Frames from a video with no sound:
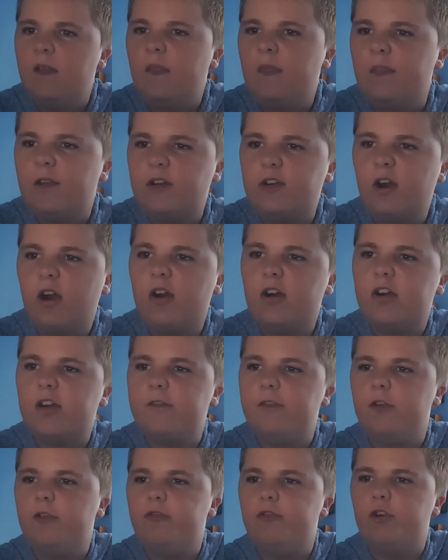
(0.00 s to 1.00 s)
The dark of
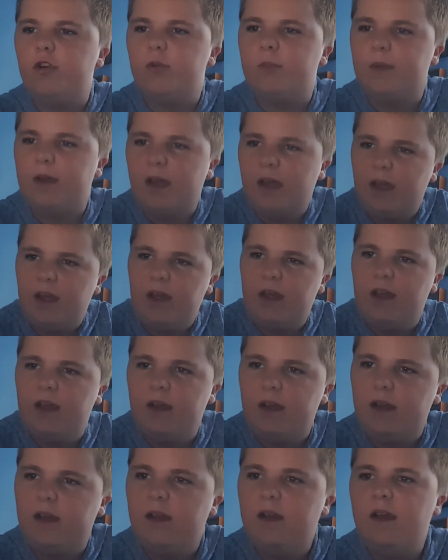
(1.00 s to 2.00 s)
the room
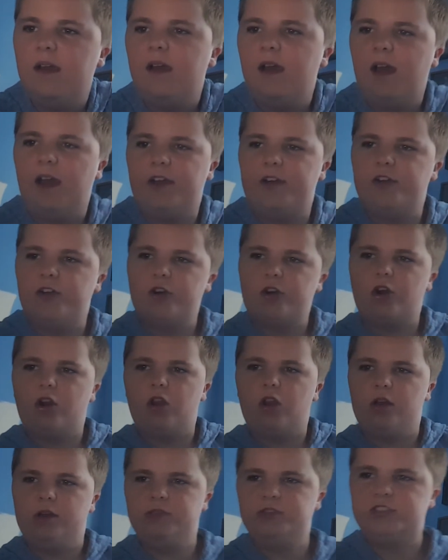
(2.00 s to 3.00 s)
and her
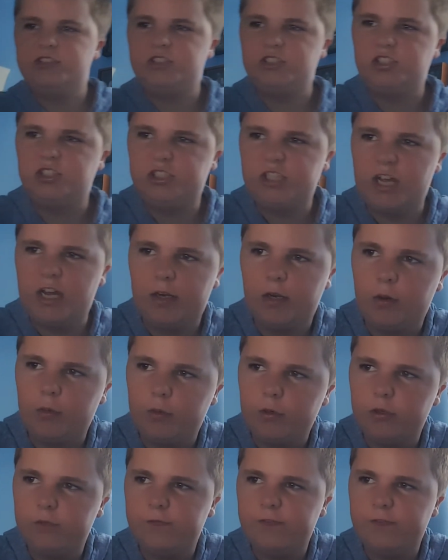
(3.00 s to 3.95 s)
clothes shadowed her